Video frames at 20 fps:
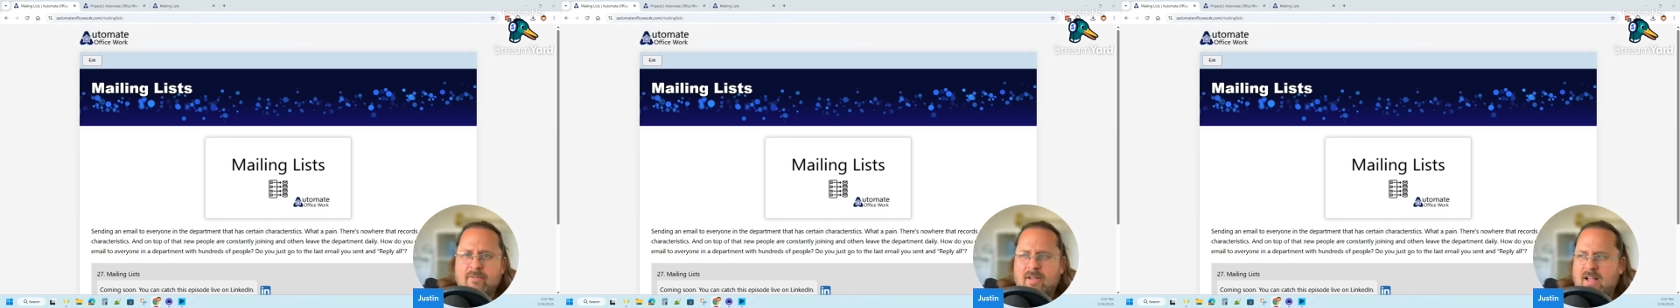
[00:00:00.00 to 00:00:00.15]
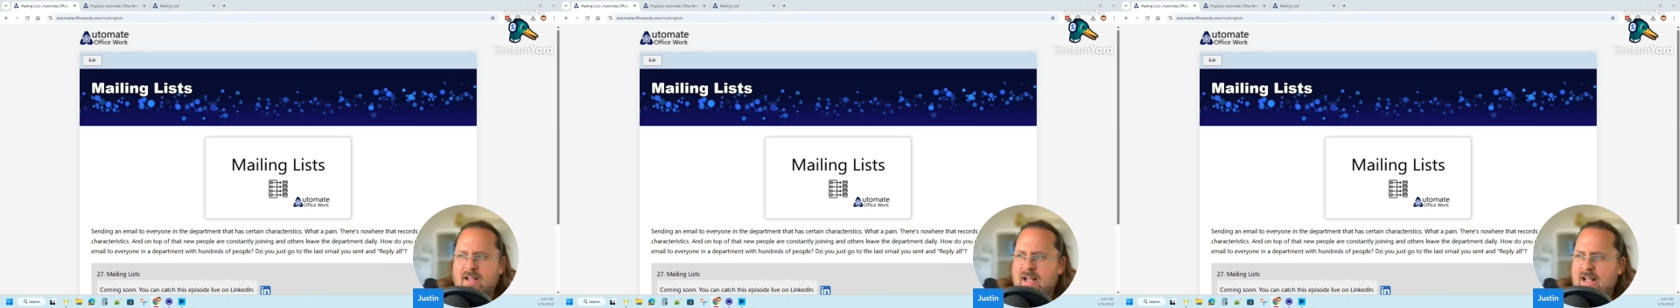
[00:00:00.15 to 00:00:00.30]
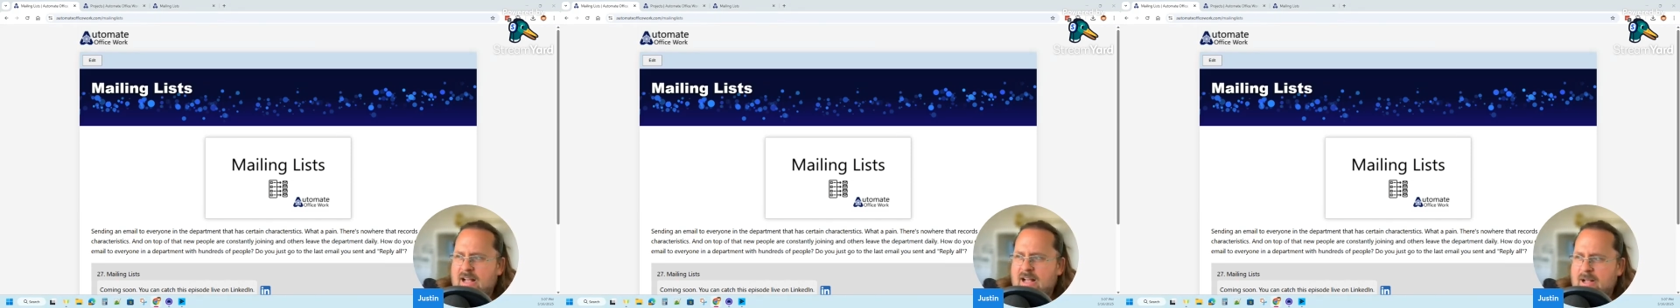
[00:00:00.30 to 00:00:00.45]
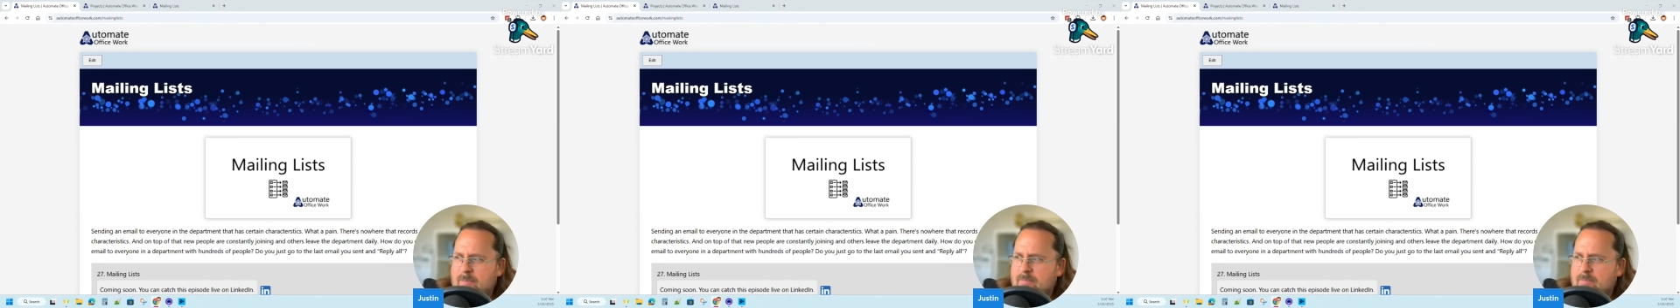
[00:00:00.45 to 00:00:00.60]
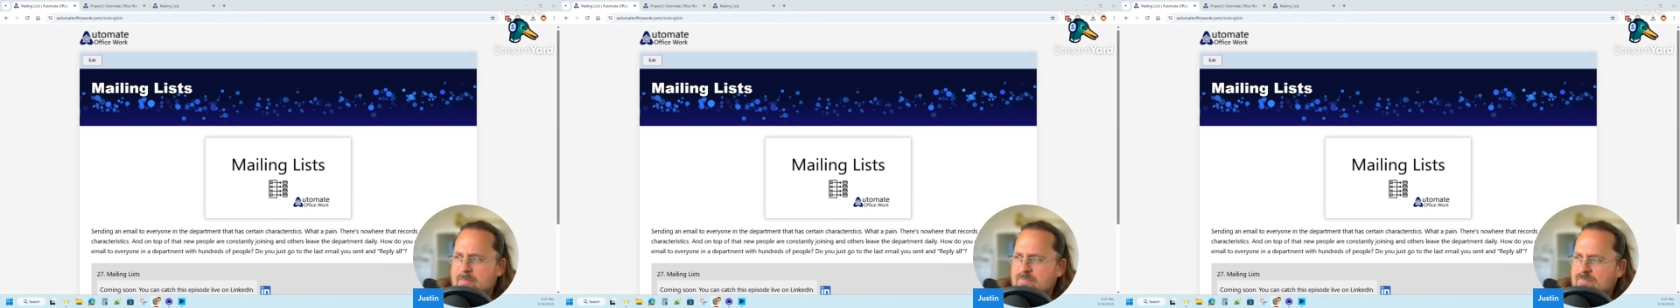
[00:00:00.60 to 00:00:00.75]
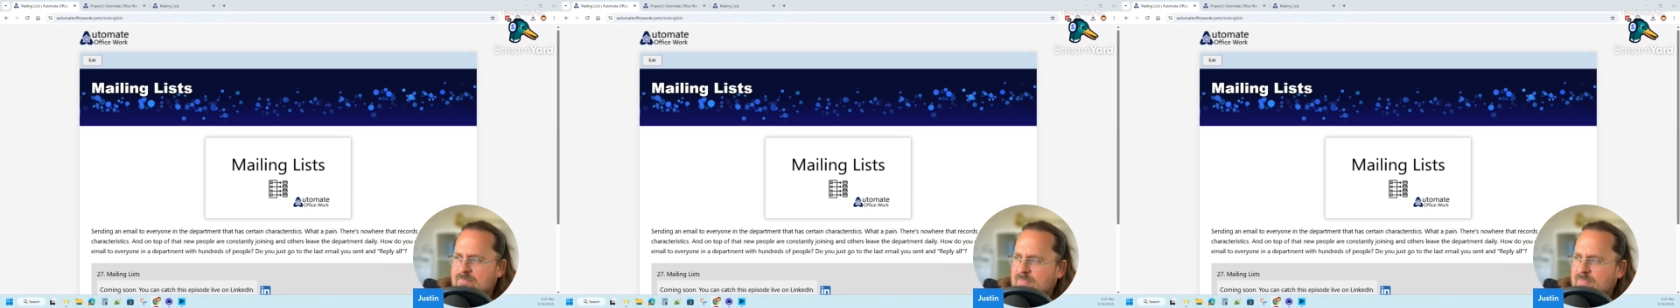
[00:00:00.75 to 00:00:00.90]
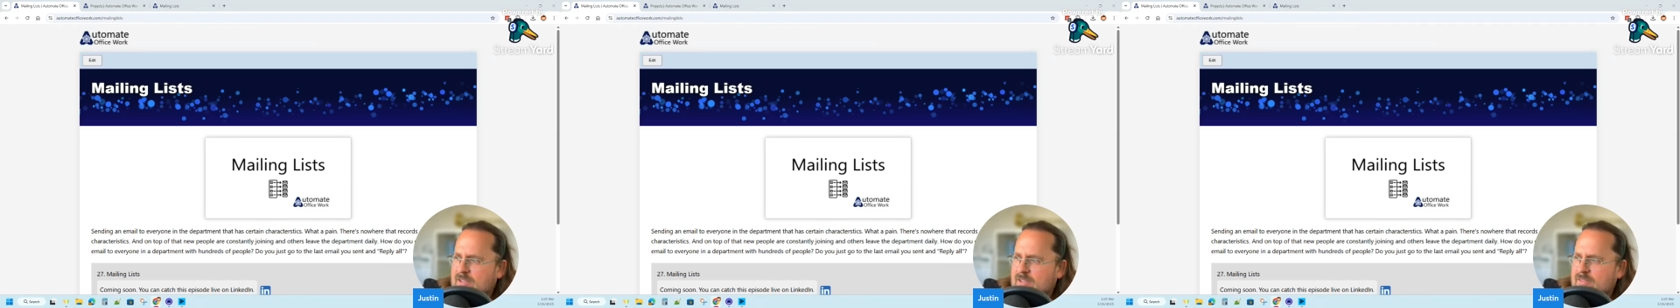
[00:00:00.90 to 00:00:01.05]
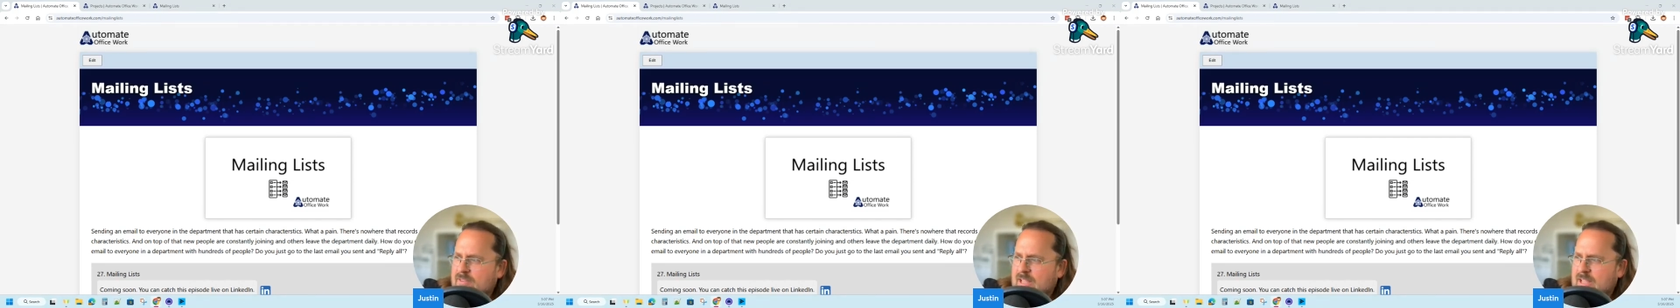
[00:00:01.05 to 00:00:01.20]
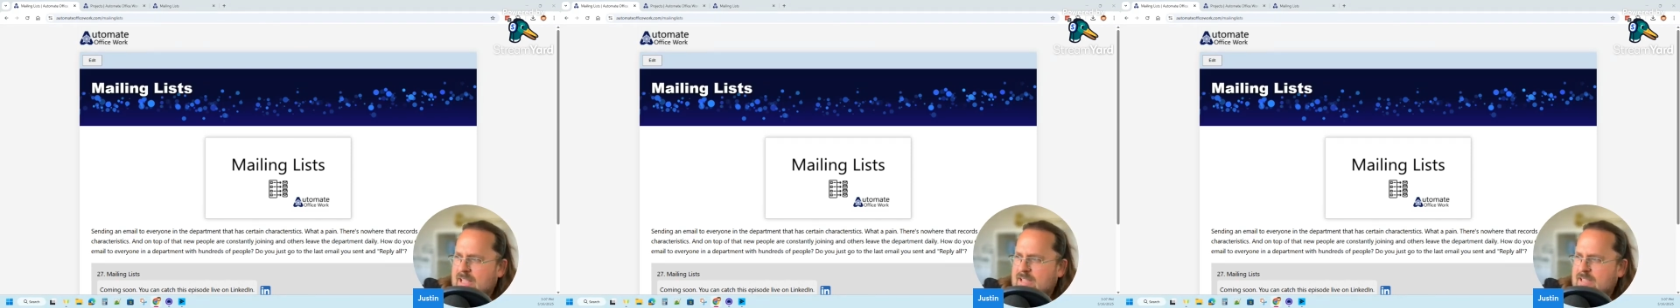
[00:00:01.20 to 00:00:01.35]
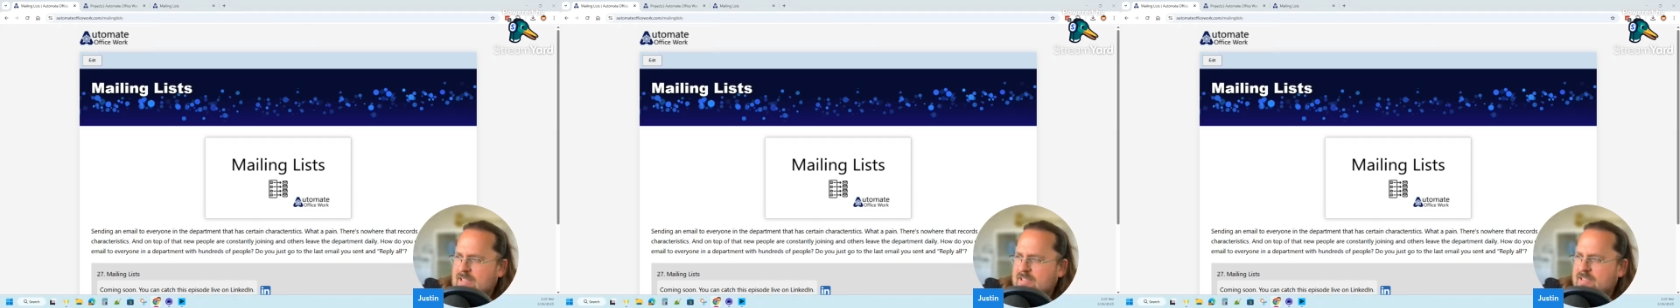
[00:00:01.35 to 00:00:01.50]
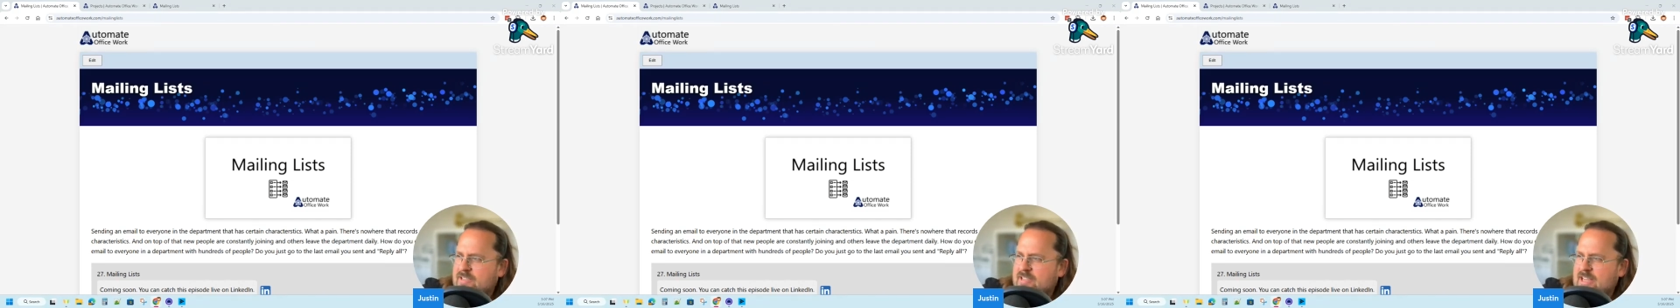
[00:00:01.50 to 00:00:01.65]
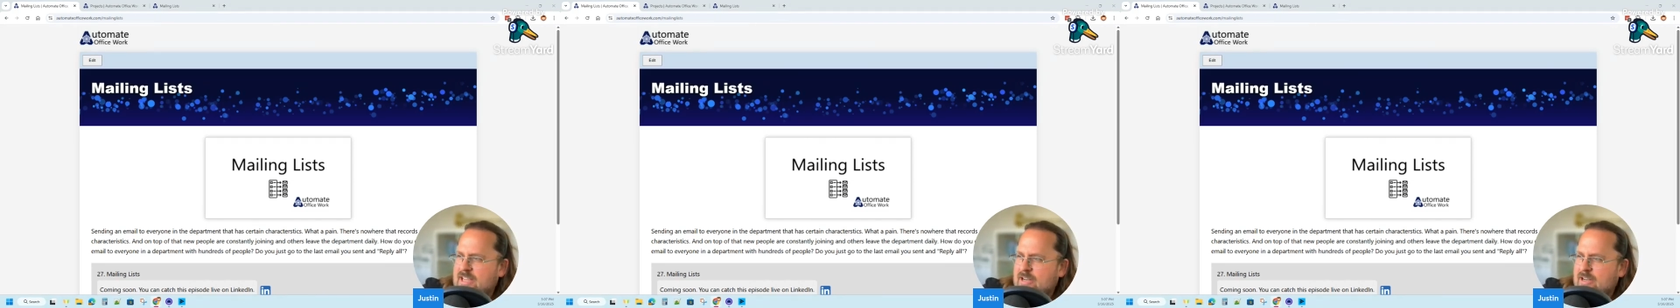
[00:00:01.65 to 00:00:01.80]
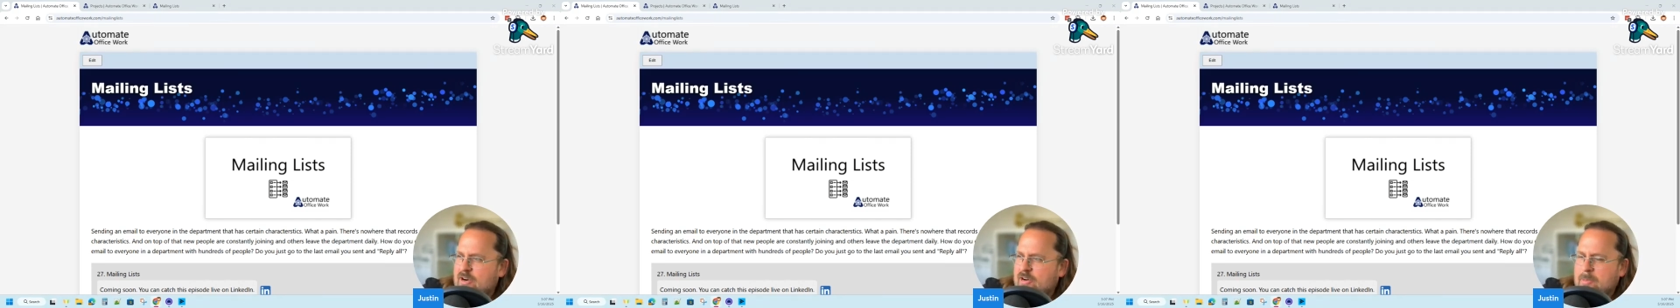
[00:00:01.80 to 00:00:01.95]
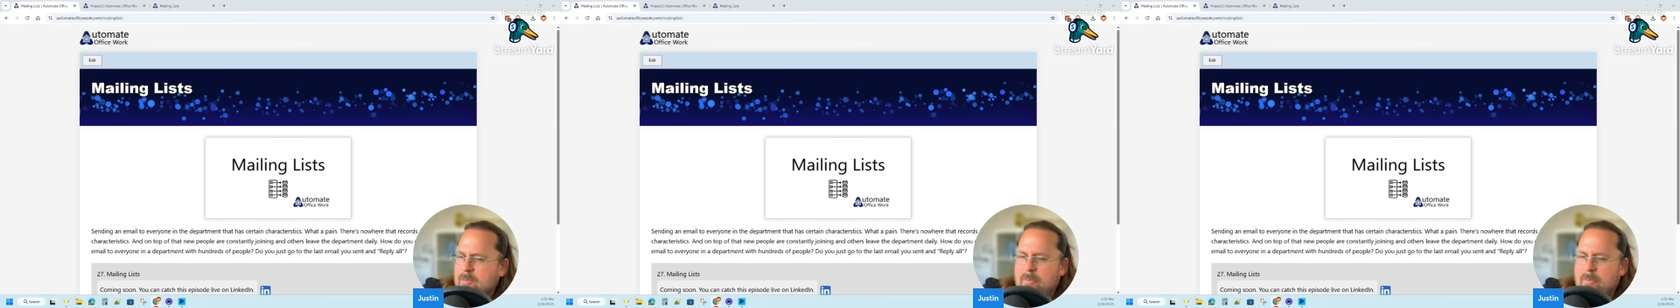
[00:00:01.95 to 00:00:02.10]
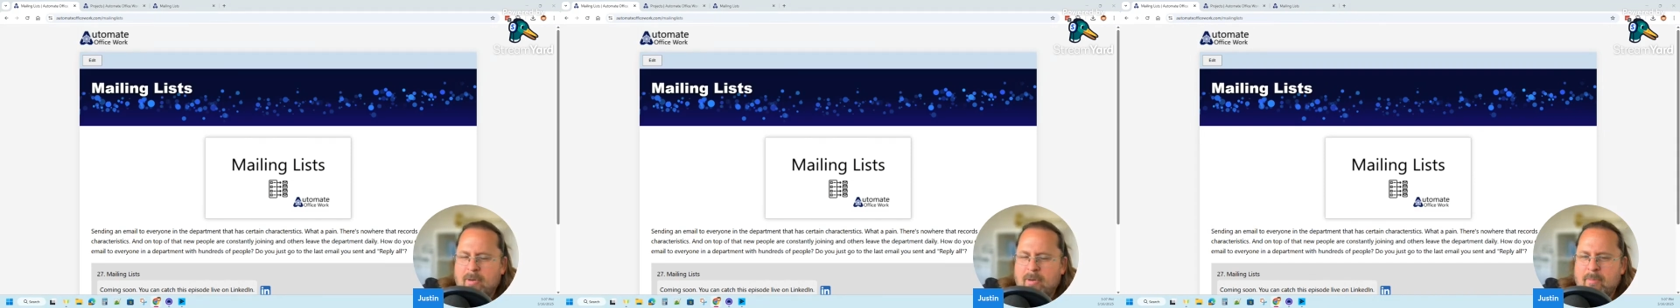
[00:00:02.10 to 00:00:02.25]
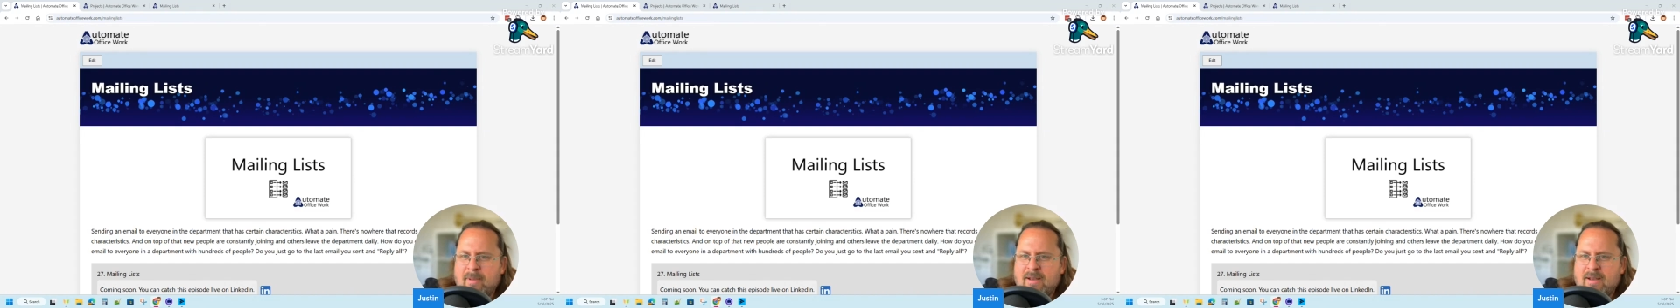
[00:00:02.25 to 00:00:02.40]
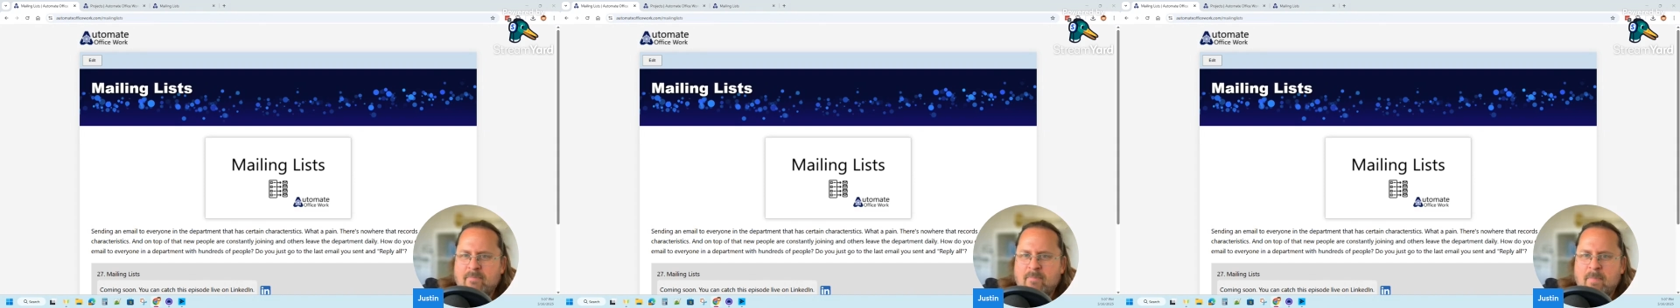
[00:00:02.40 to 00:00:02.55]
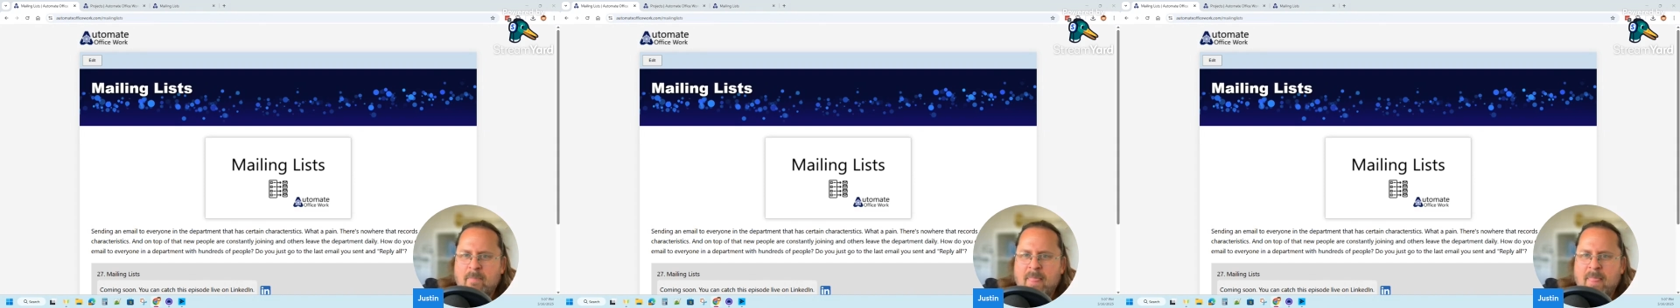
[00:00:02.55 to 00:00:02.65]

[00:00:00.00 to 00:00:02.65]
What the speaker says: that is in our department